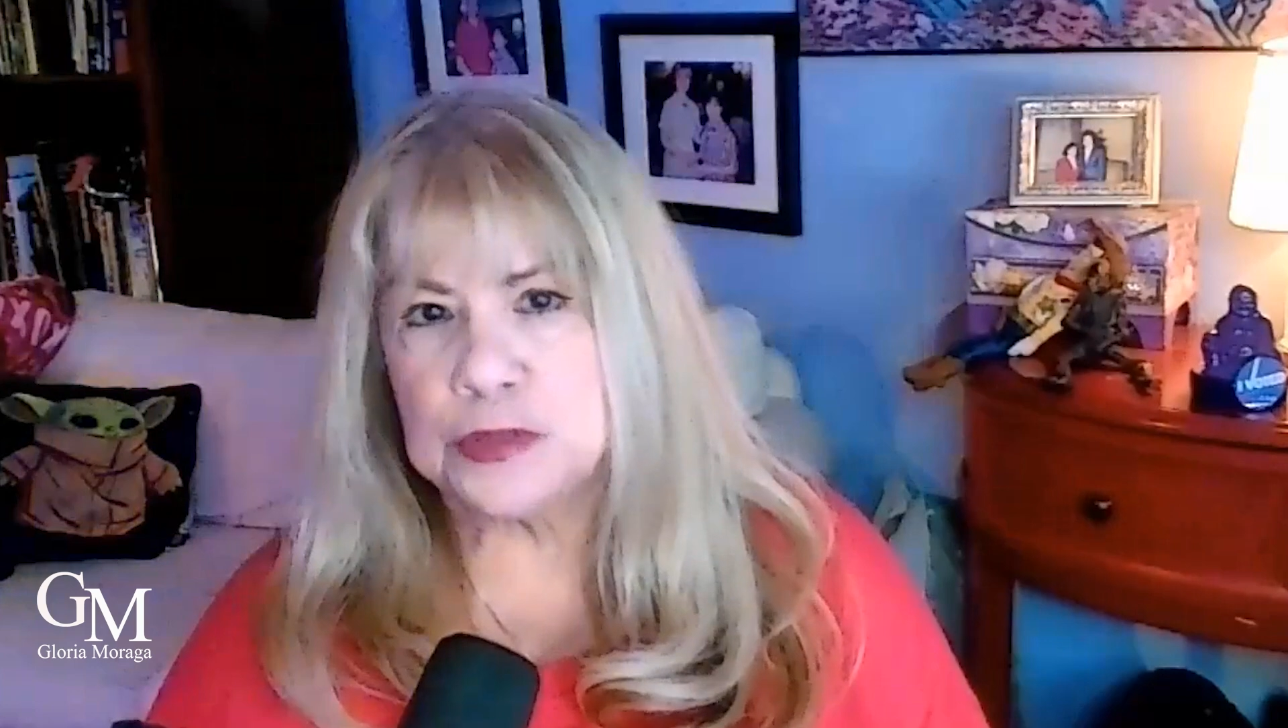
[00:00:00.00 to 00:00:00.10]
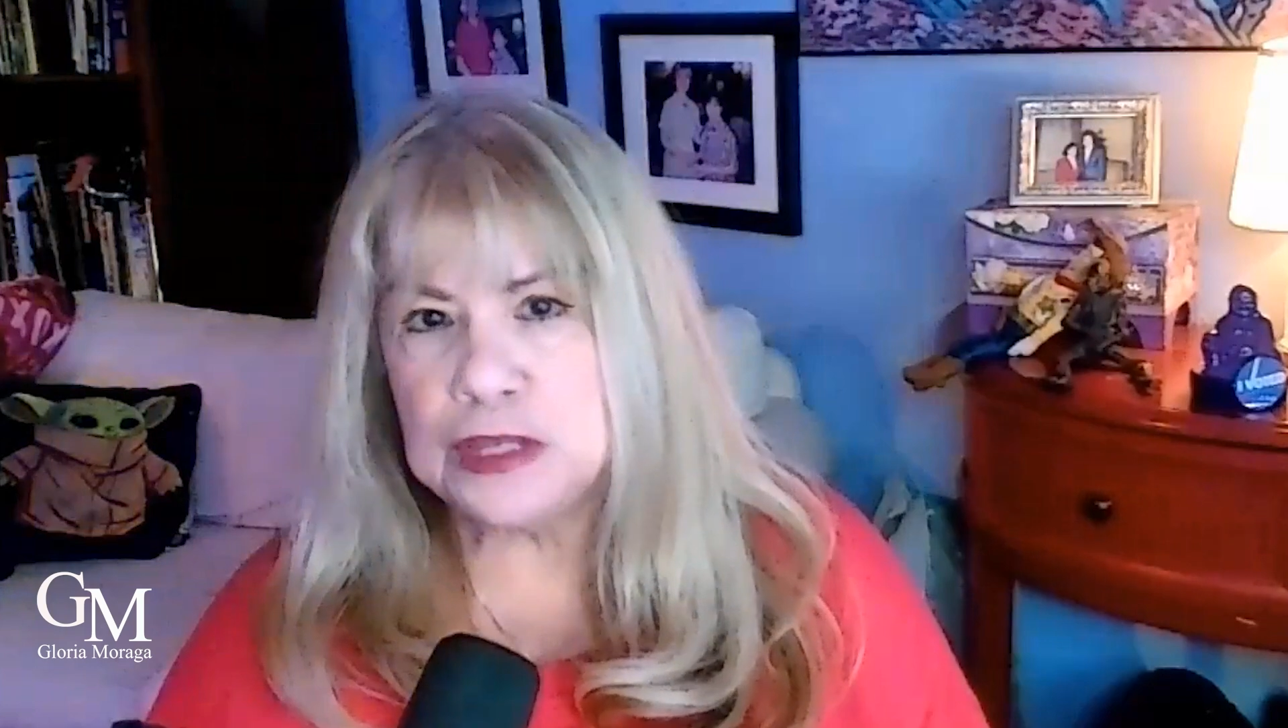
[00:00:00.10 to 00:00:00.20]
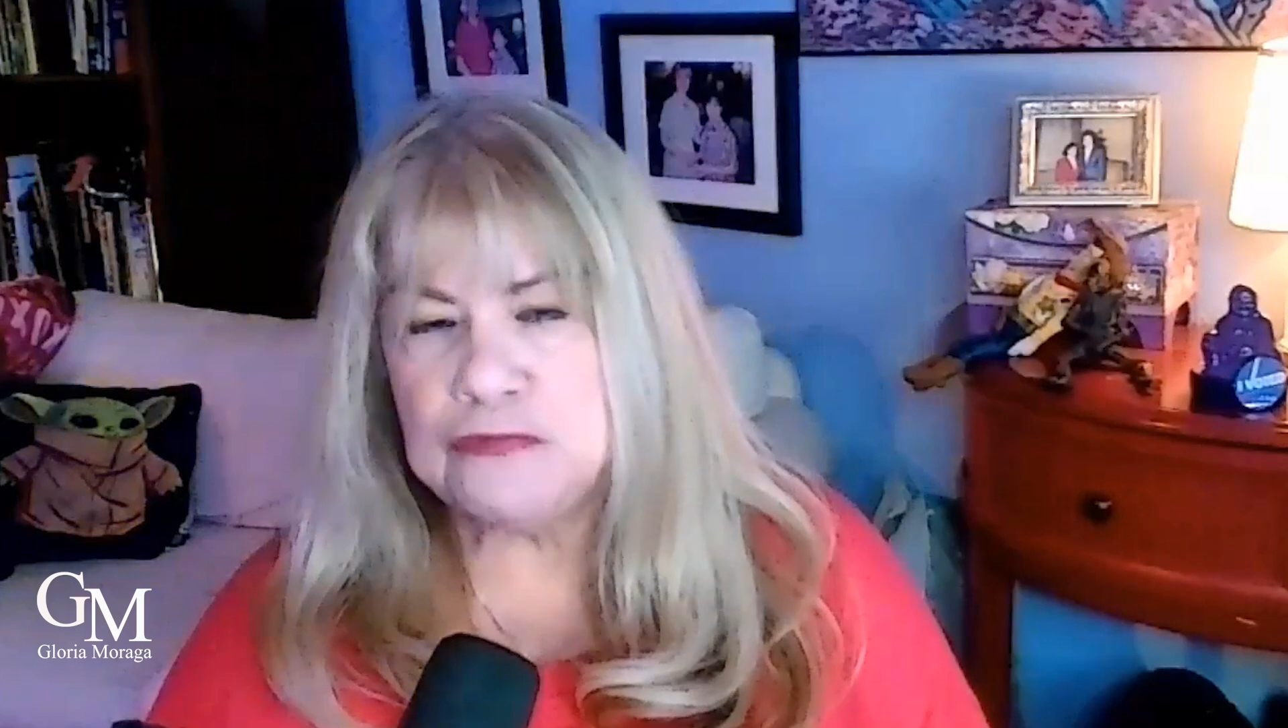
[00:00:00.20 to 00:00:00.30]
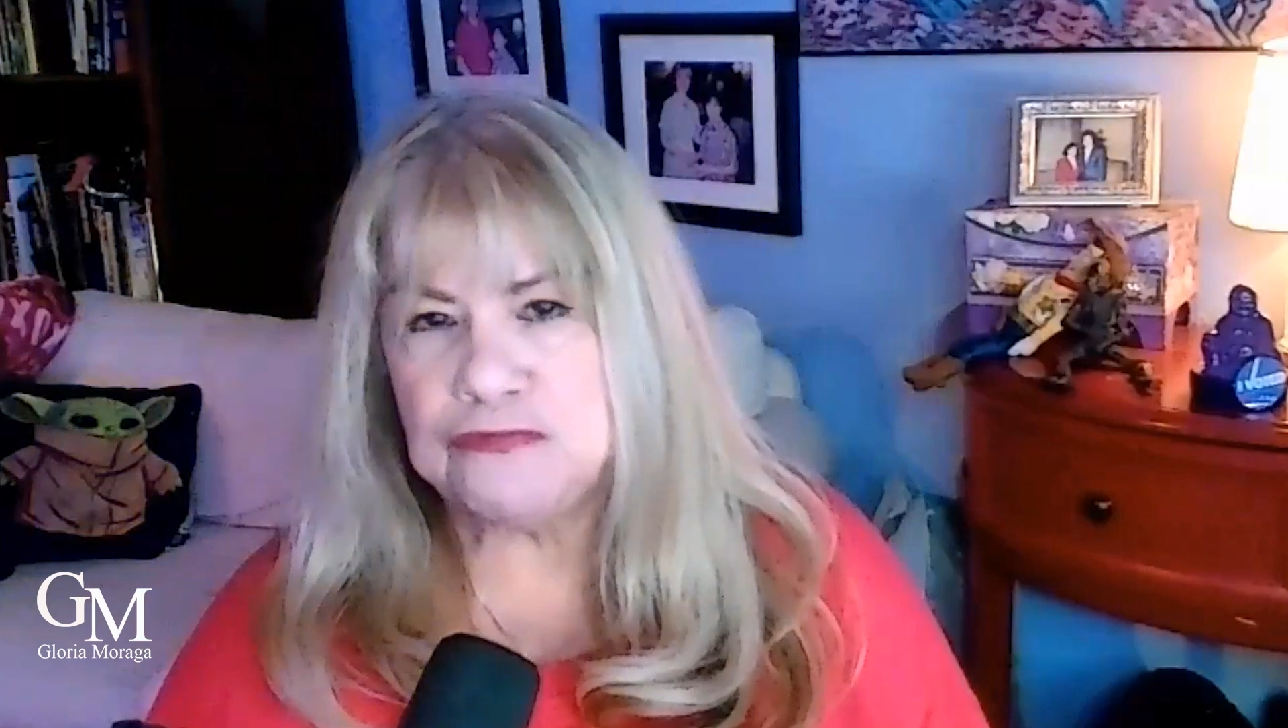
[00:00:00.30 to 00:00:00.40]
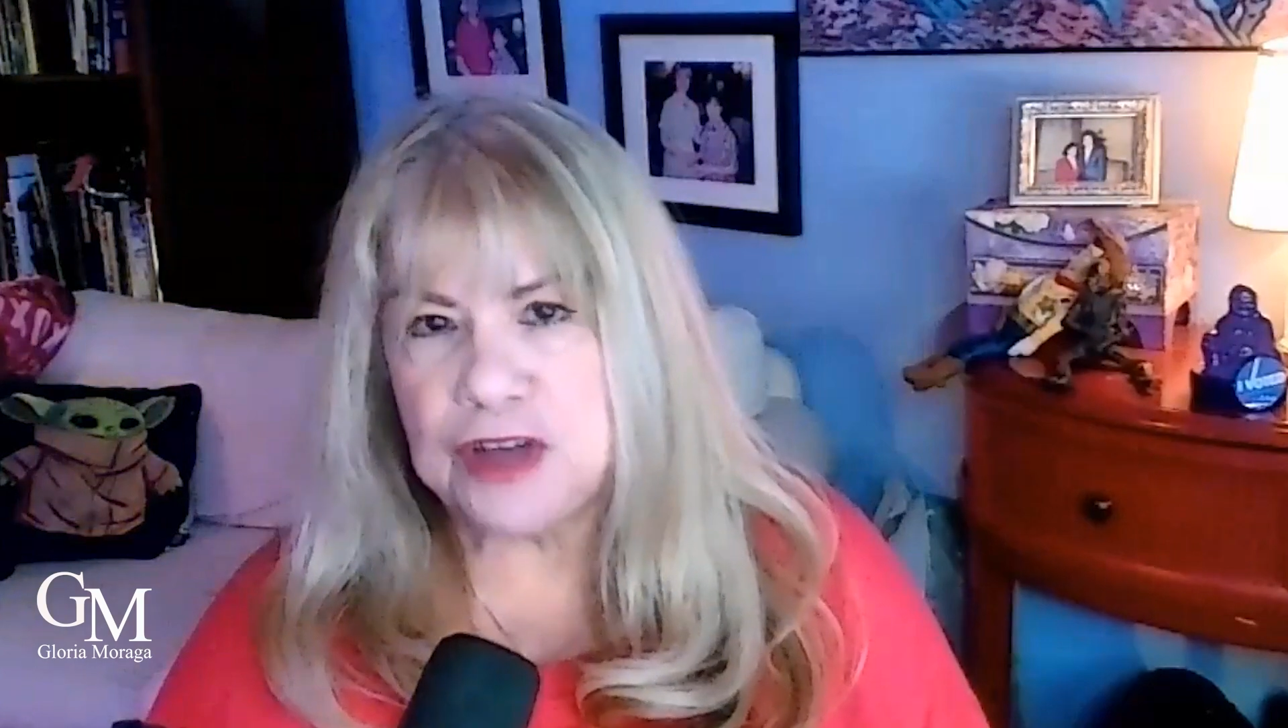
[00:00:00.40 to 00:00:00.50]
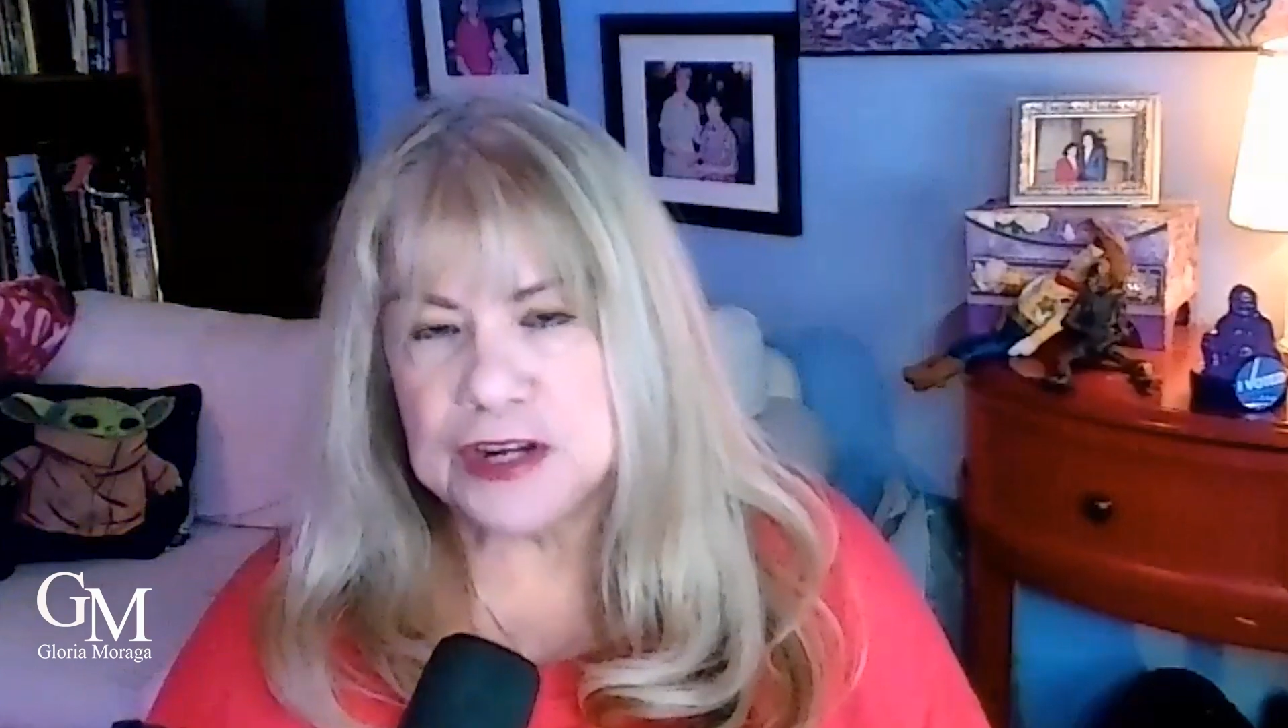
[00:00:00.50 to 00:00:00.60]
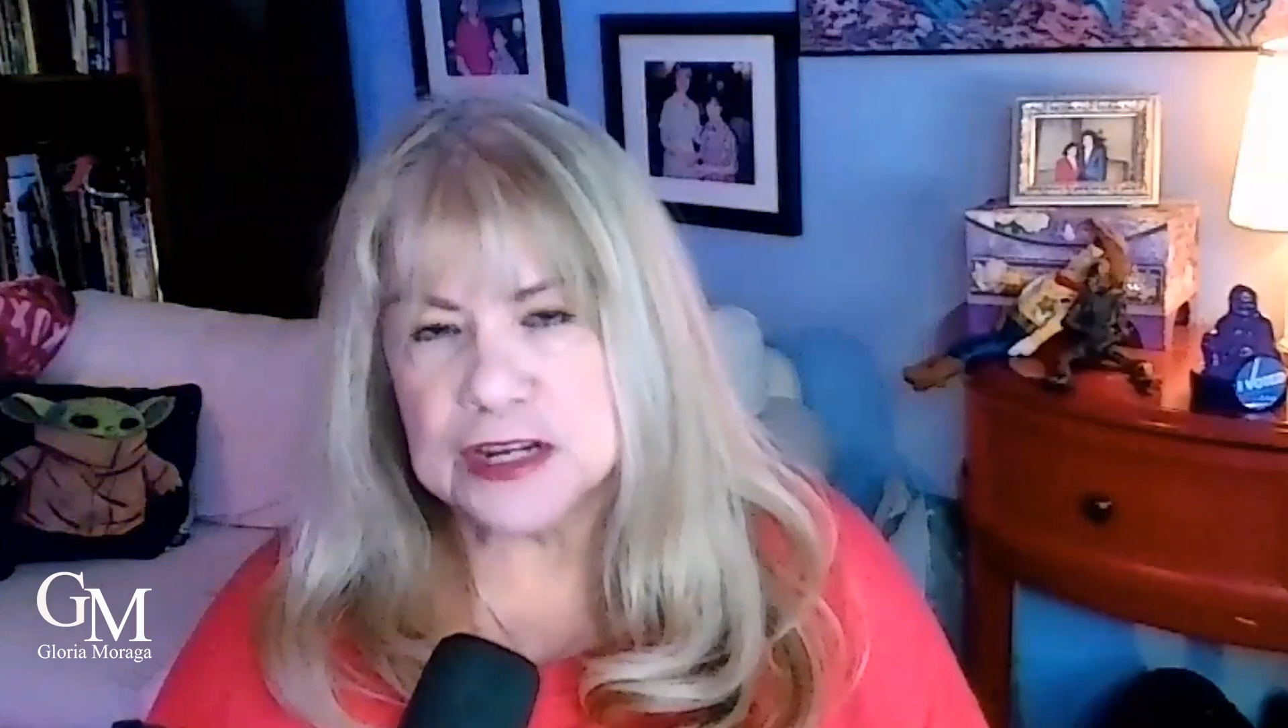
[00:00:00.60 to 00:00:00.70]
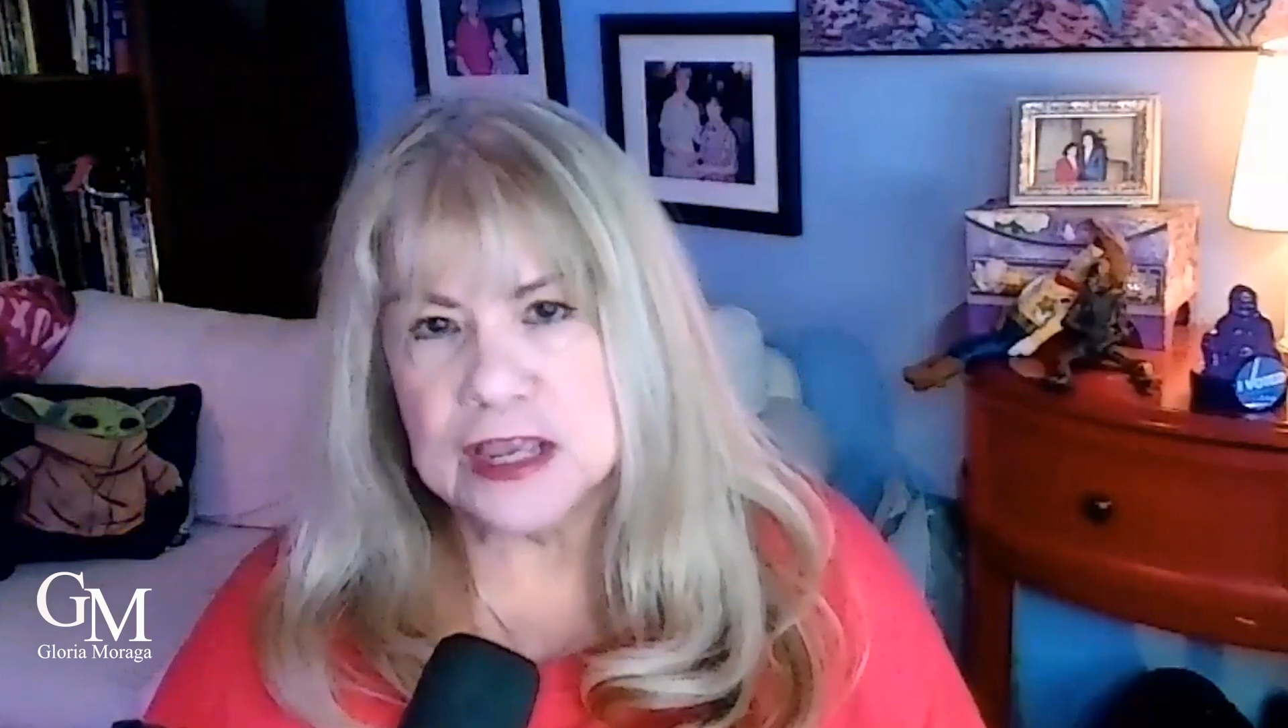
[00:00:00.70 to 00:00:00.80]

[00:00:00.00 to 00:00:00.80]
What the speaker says: Fund.